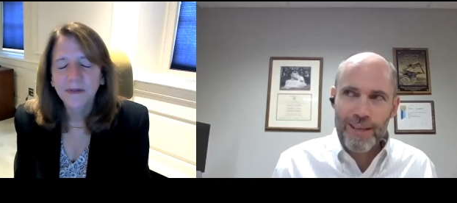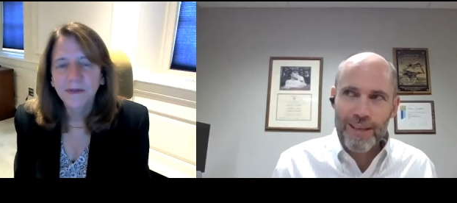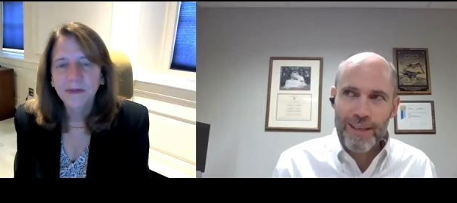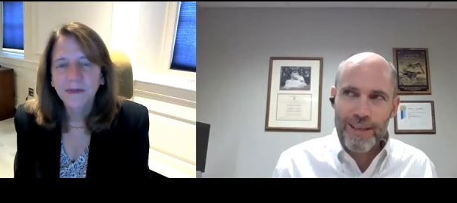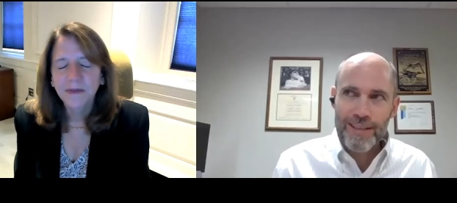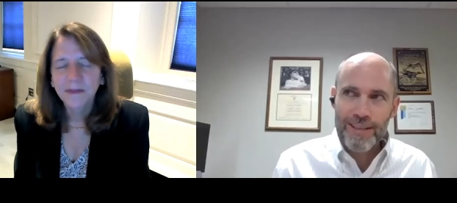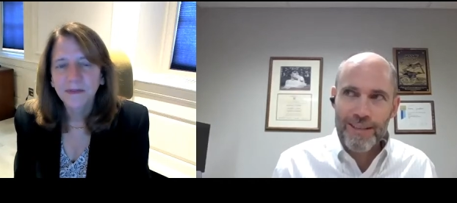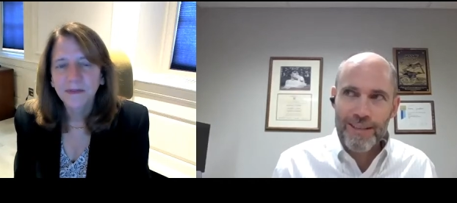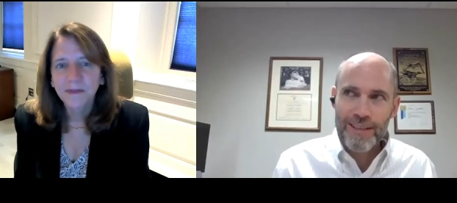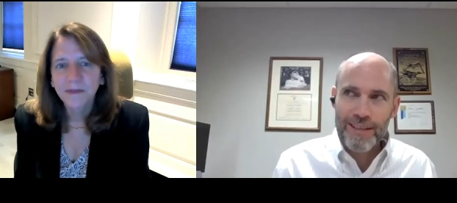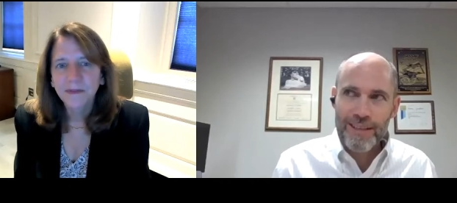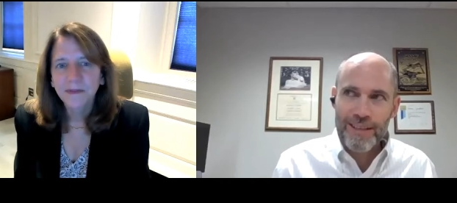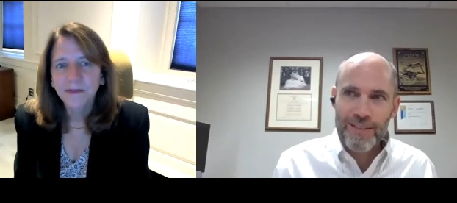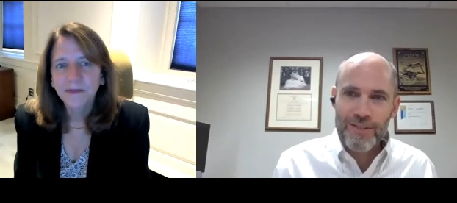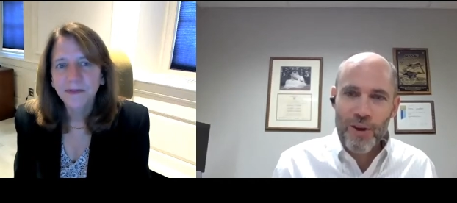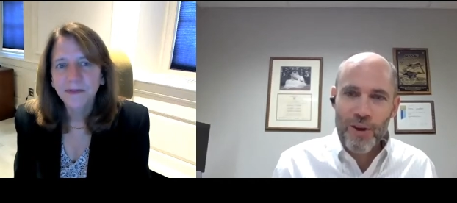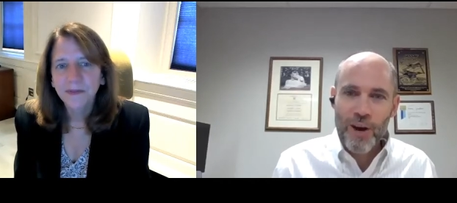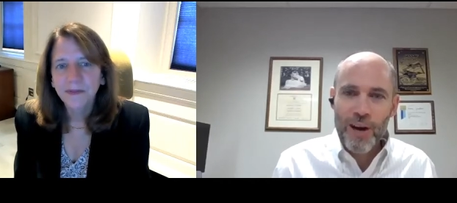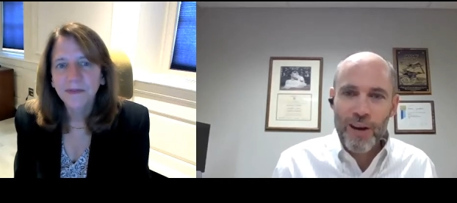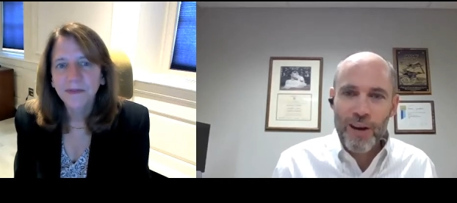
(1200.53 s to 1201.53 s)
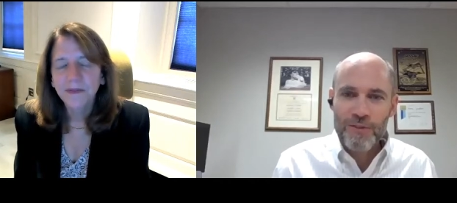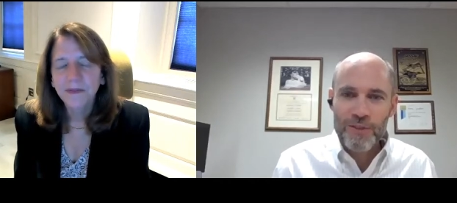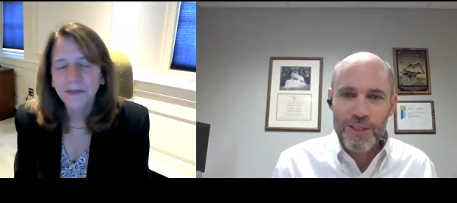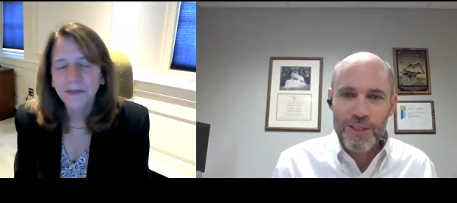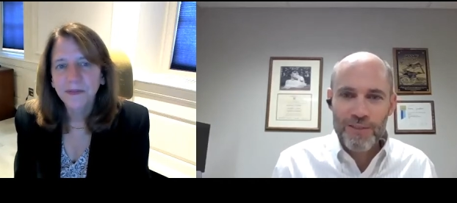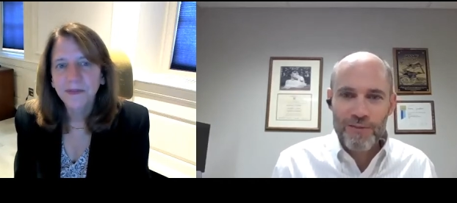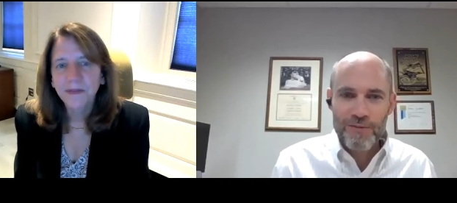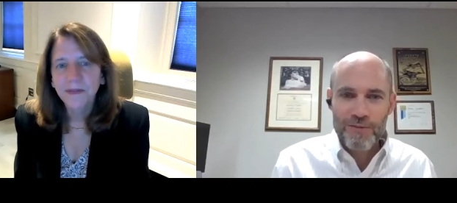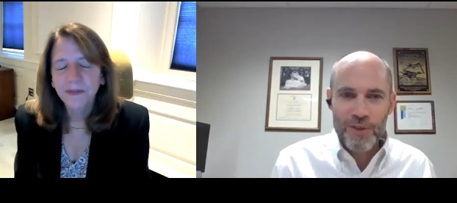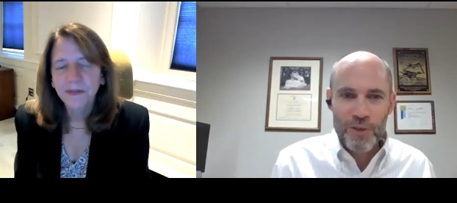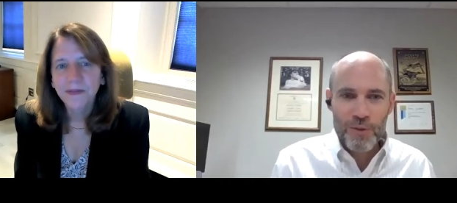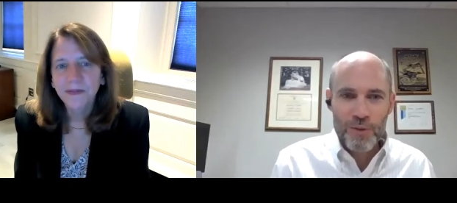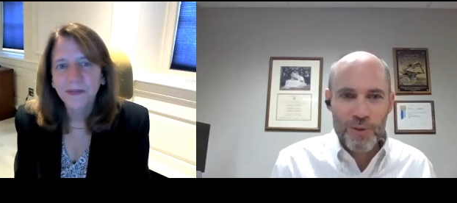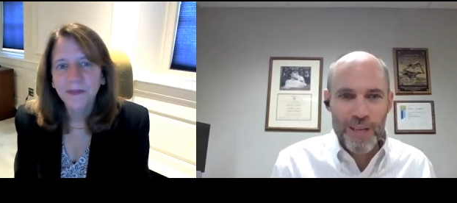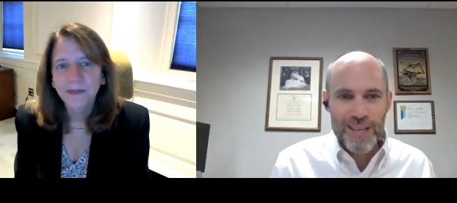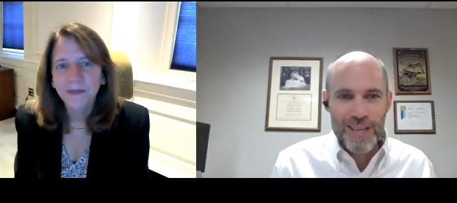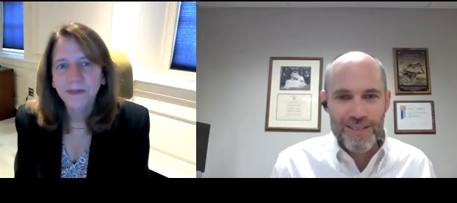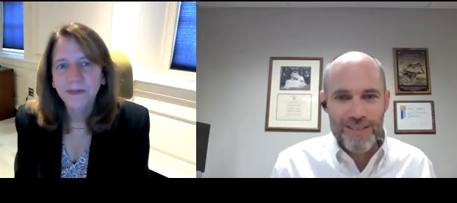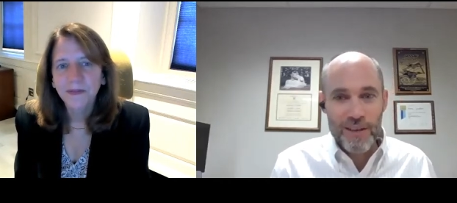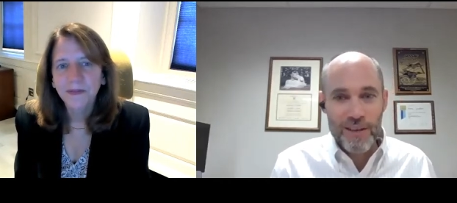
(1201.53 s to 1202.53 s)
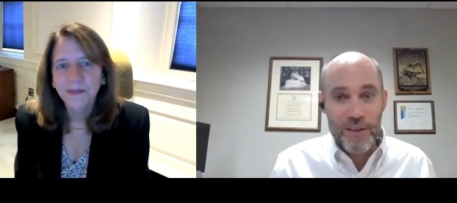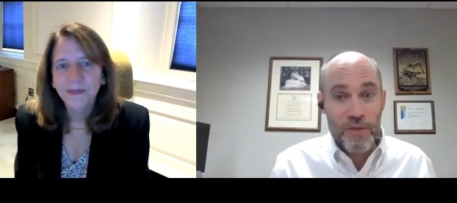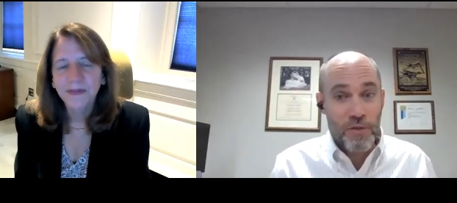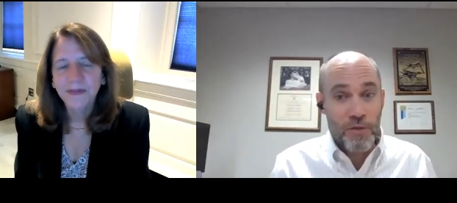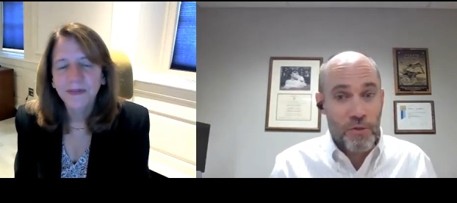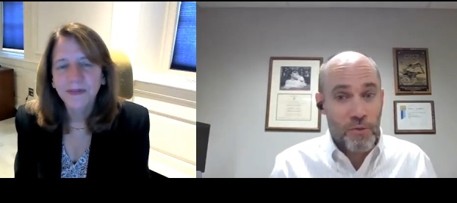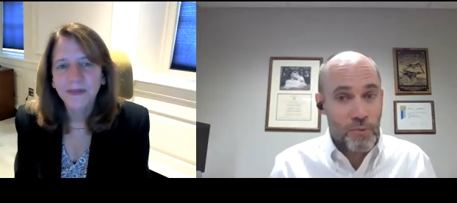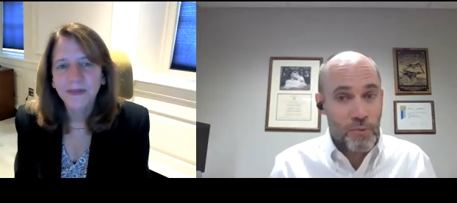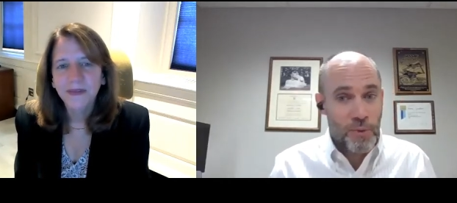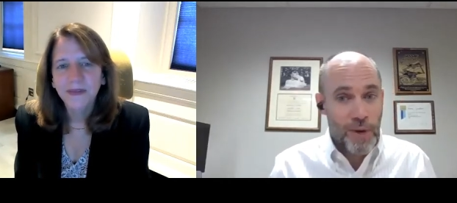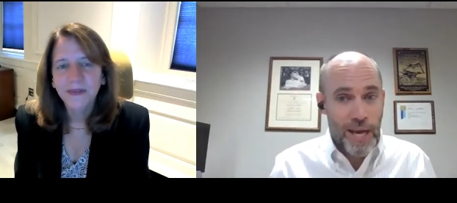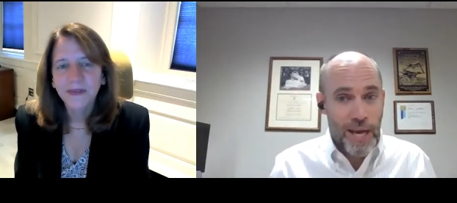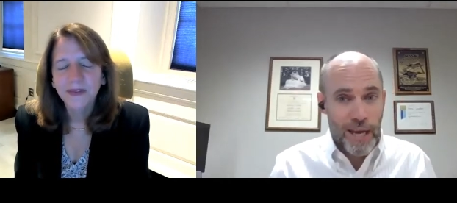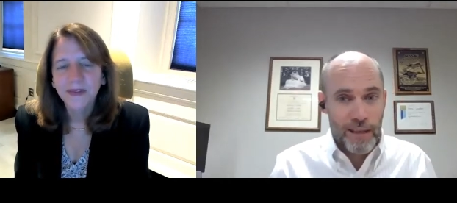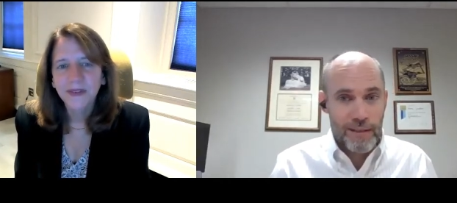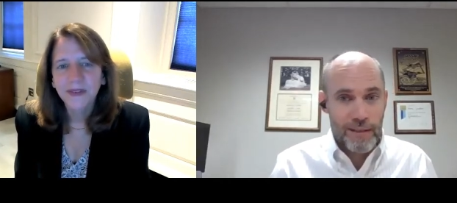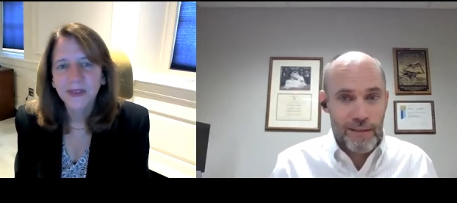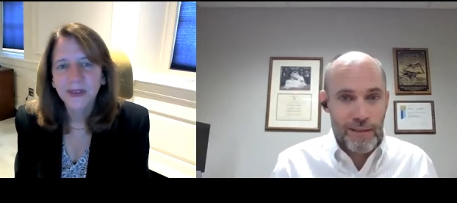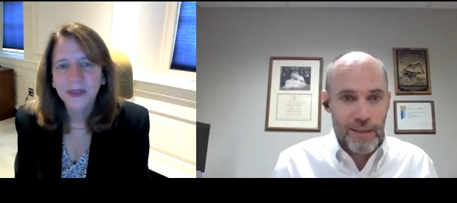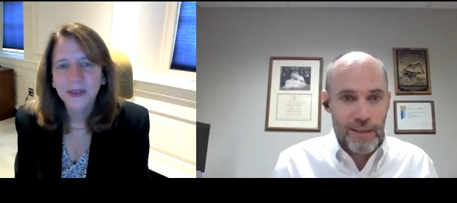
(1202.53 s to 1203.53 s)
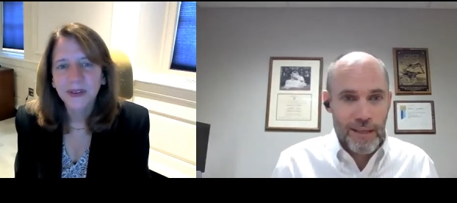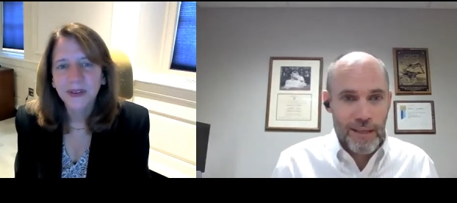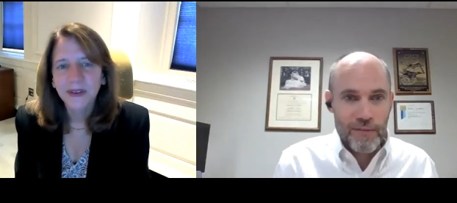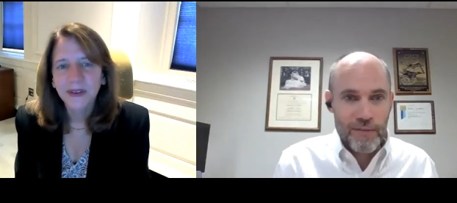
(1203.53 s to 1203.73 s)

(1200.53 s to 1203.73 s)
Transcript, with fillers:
Speaker 1: it mm-hmm. it's often viewed as a threat the